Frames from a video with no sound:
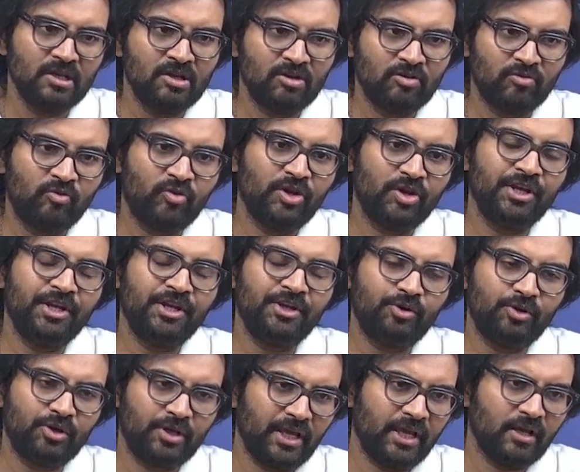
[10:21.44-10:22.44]
we need to
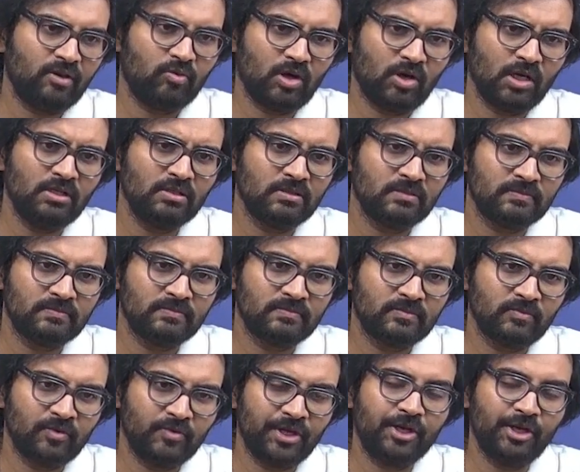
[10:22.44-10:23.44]
take what?
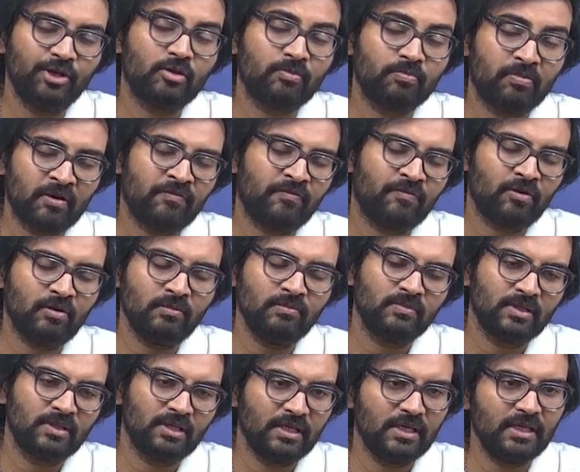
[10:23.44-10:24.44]
We need to perform
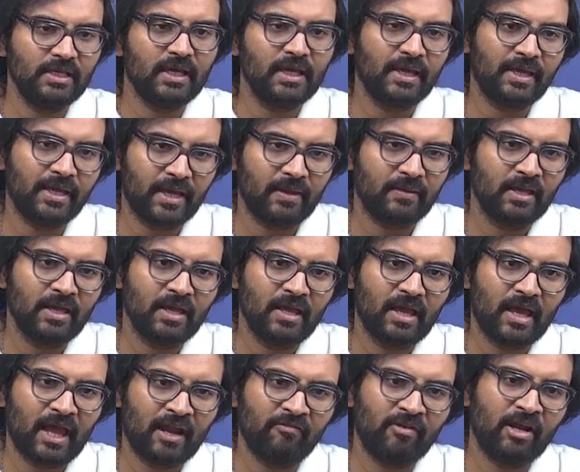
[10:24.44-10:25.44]
EIA,
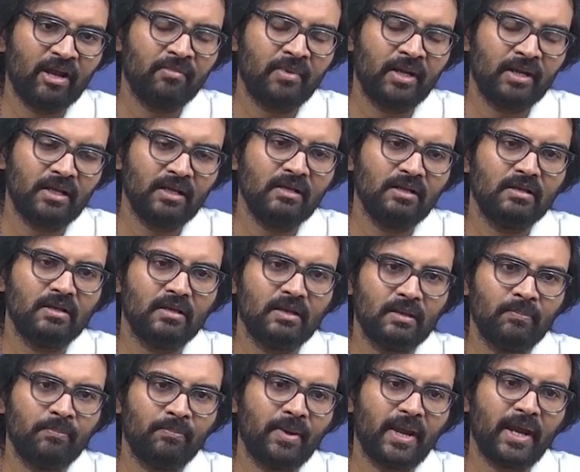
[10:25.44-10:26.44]
environmental
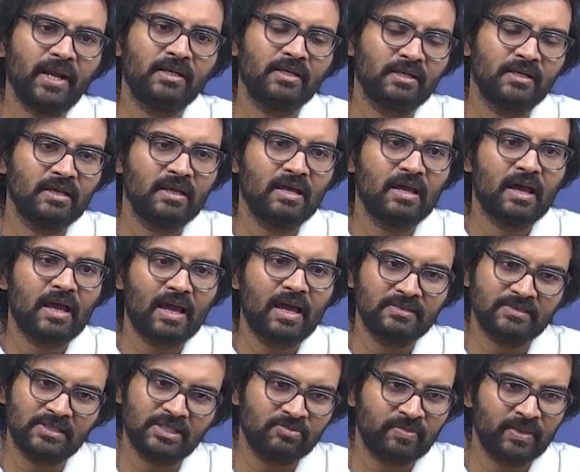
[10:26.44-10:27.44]
impact
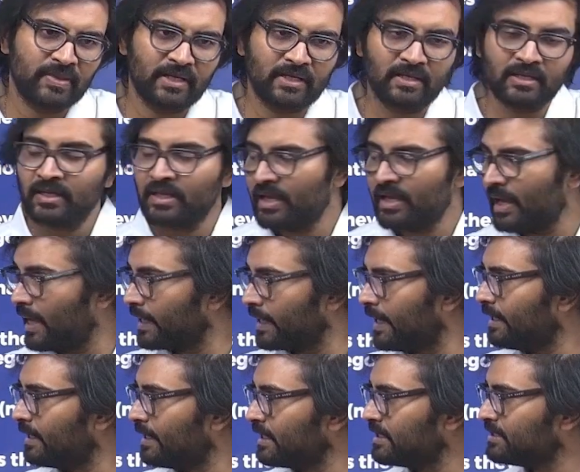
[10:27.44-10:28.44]
assessment. Again,
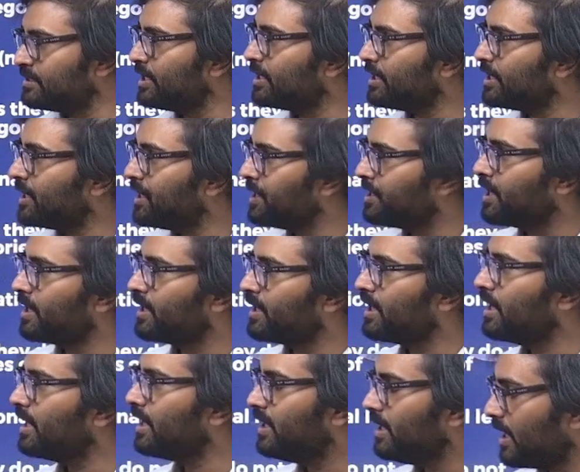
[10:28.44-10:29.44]
recently entante
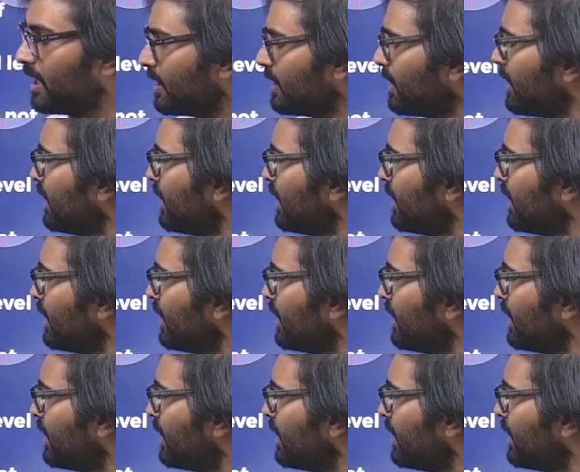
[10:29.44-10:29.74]
EIA